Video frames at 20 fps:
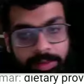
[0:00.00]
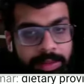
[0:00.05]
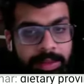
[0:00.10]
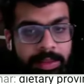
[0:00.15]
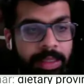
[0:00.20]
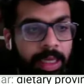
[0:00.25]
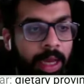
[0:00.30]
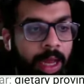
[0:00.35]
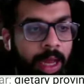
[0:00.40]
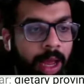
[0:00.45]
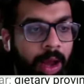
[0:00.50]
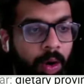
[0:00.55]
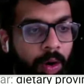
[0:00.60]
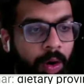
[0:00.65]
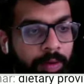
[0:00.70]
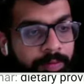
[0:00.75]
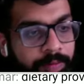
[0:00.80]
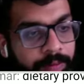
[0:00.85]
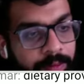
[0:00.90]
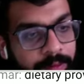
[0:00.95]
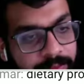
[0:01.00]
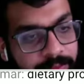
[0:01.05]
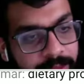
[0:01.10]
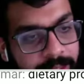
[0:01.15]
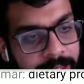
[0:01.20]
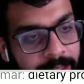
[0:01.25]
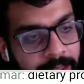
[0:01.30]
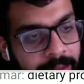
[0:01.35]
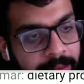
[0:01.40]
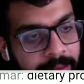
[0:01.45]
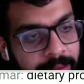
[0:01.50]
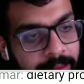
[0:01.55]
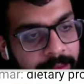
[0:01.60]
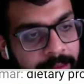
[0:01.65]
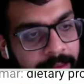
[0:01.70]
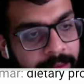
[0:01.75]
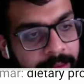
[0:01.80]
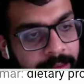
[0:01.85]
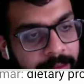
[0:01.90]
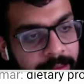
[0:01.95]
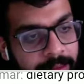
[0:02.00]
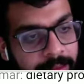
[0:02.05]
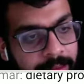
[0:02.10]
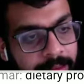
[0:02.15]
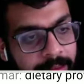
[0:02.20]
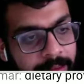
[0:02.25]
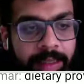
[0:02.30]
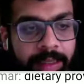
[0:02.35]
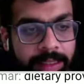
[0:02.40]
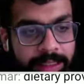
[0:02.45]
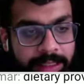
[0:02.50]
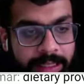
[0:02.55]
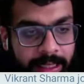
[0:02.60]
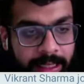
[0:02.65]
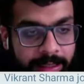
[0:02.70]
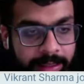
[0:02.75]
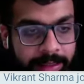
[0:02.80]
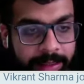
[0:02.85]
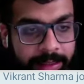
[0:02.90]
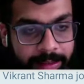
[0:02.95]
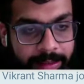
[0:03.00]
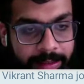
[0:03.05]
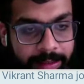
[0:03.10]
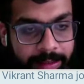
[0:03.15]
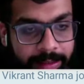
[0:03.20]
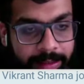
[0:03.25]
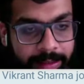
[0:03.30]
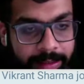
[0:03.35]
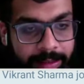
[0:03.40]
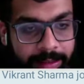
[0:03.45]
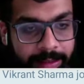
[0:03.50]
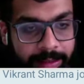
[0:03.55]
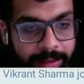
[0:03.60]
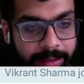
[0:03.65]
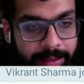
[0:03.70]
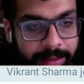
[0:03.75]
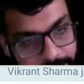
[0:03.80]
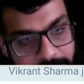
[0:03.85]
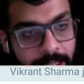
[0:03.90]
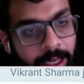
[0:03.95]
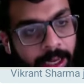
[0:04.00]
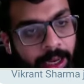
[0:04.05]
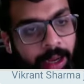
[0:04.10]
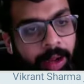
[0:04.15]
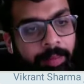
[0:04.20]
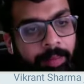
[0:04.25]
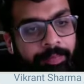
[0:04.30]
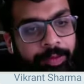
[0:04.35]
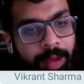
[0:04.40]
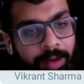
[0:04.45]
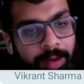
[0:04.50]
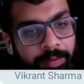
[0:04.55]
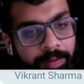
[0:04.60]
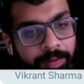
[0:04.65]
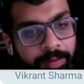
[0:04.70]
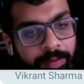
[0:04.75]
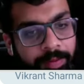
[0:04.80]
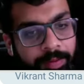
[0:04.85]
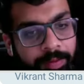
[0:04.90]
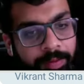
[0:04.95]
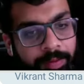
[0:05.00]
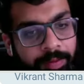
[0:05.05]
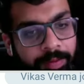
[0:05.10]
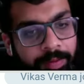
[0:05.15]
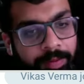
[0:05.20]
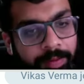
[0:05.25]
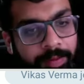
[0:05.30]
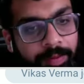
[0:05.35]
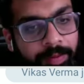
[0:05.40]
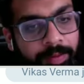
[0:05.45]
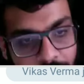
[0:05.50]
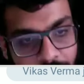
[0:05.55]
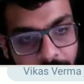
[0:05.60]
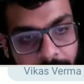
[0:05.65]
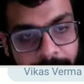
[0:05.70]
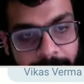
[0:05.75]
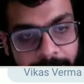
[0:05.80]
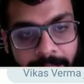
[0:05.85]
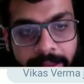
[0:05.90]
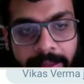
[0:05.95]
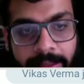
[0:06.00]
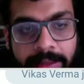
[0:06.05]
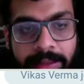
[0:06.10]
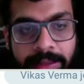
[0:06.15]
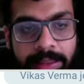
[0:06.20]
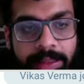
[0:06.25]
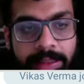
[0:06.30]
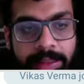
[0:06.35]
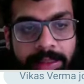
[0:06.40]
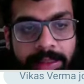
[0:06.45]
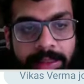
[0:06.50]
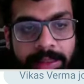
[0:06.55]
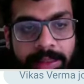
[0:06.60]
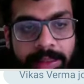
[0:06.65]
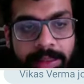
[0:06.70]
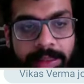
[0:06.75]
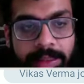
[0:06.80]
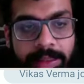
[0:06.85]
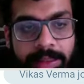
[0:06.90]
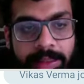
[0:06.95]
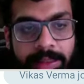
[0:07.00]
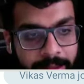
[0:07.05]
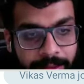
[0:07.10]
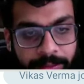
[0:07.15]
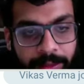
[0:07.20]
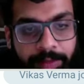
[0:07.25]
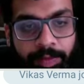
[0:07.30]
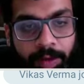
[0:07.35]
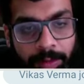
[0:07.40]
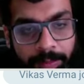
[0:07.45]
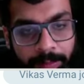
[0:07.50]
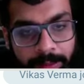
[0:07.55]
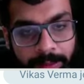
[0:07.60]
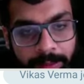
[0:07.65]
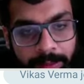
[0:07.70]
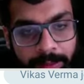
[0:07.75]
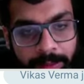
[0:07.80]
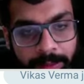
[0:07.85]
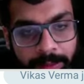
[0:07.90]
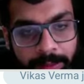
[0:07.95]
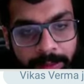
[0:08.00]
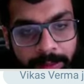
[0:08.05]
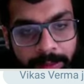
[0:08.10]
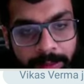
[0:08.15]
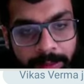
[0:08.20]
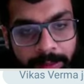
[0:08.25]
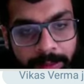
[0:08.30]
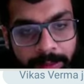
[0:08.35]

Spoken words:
this. On fulfilling respective conditionality, which means you have to register your pregnancy so that you are formally delivering it.